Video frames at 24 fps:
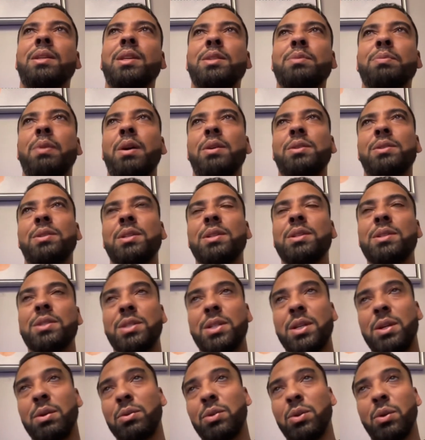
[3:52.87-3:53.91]
this person is
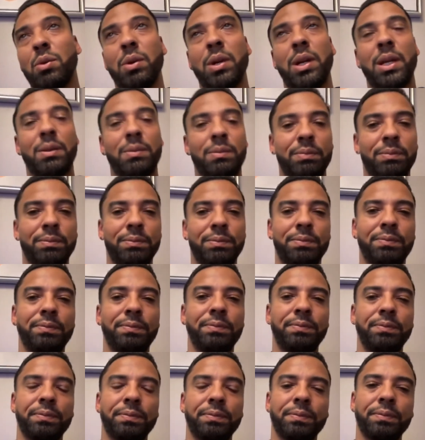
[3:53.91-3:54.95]
still doing
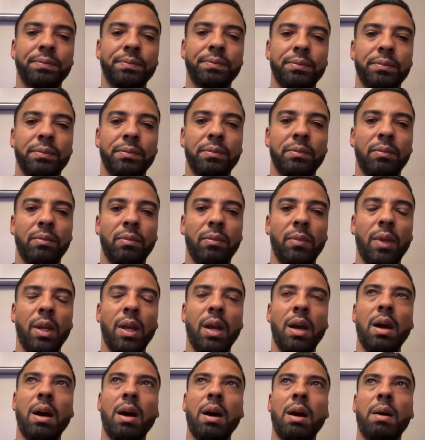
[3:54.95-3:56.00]

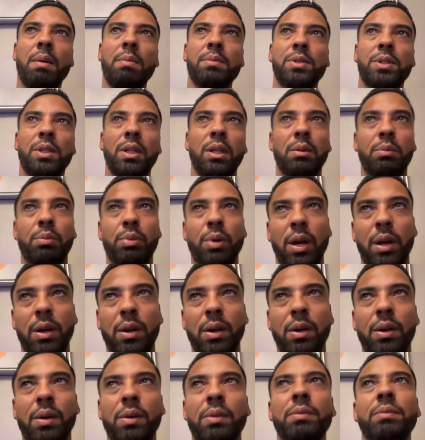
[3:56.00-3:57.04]
it. Still a
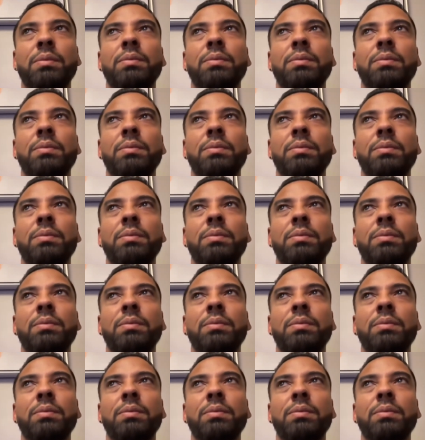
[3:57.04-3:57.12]
predator.